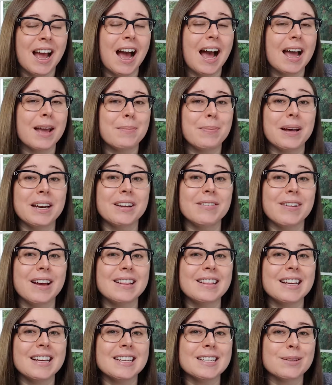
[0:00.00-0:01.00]
I buddy
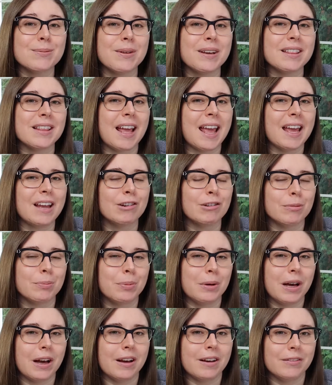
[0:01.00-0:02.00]
read this with a
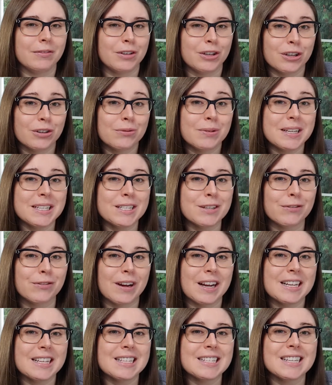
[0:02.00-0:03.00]
group of Goodreads
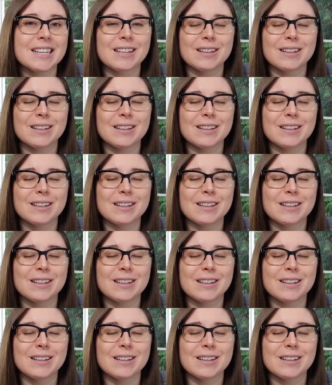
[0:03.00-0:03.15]
friends,